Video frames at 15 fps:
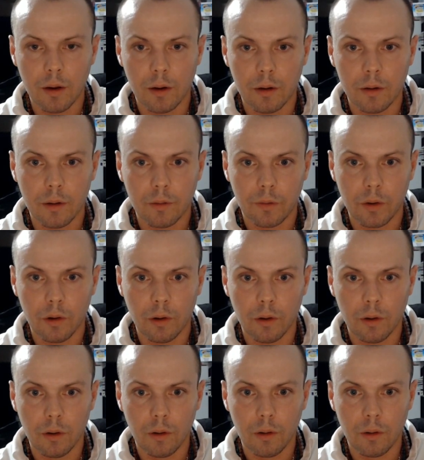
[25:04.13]
if
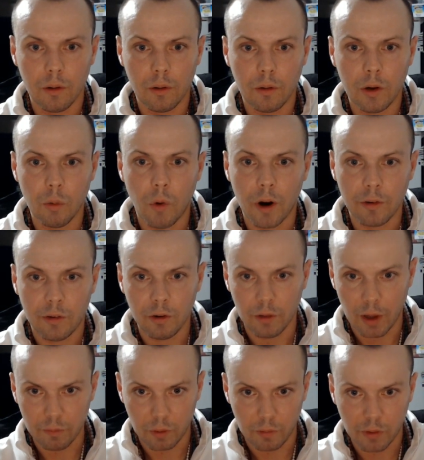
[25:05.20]
you want your
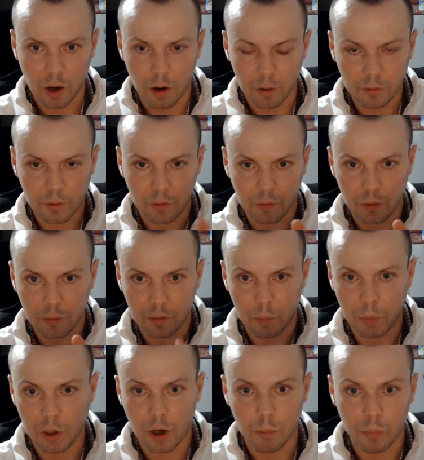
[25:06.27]
level of consciousness to
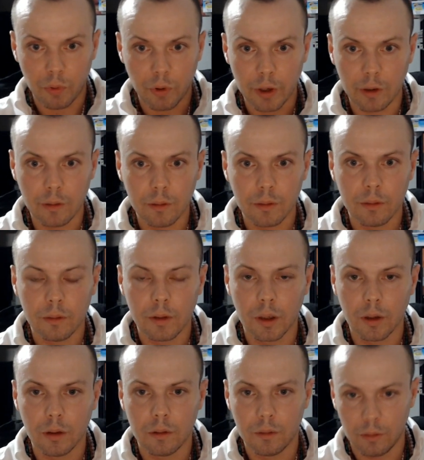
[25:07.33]
be on point, you know,
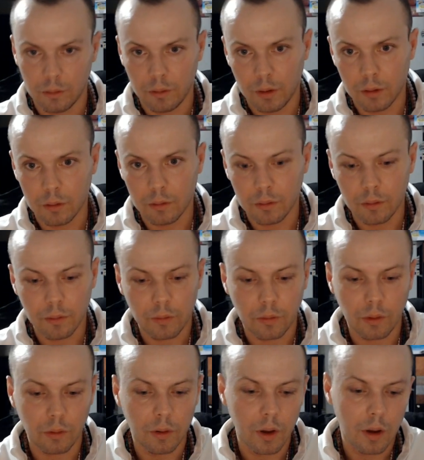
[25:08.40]

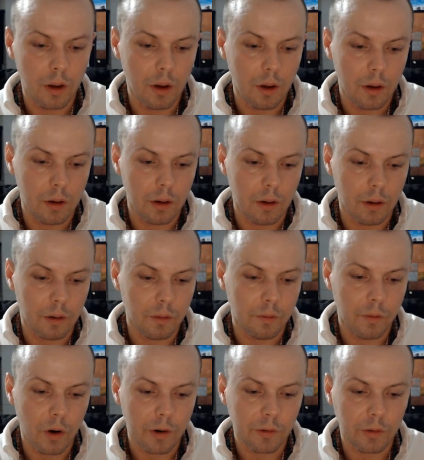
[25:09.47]
so
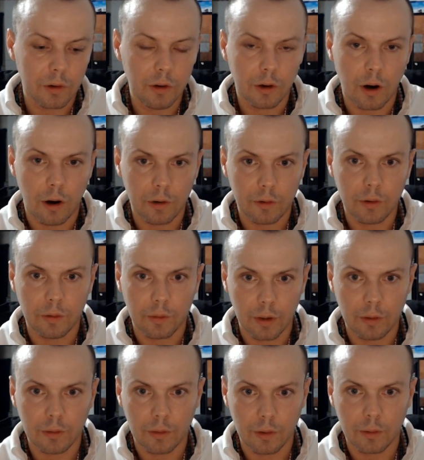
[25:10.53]
focus on your
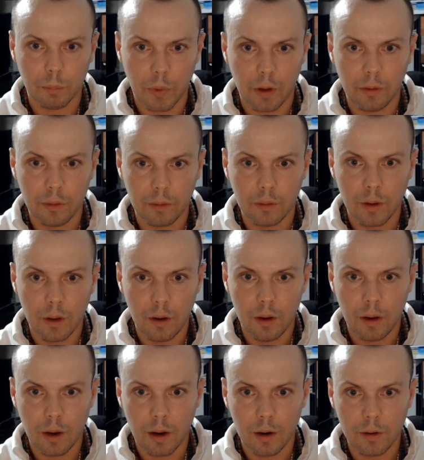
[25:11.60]
consciousness this month,
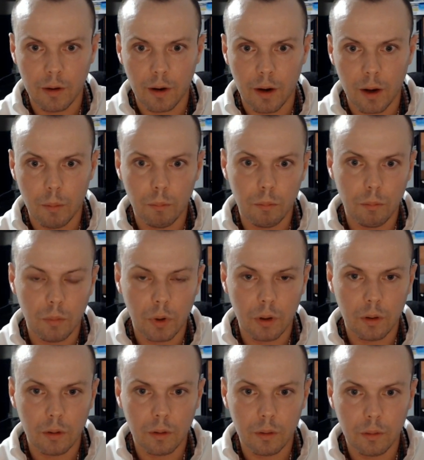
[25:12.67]
and
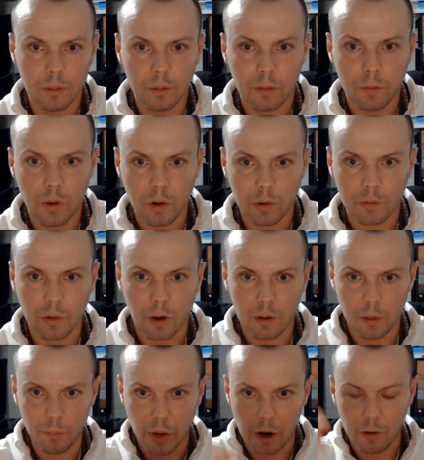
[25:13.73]
and focus on the
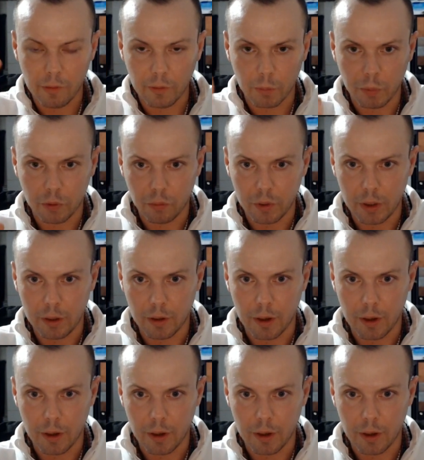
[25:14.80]
balance between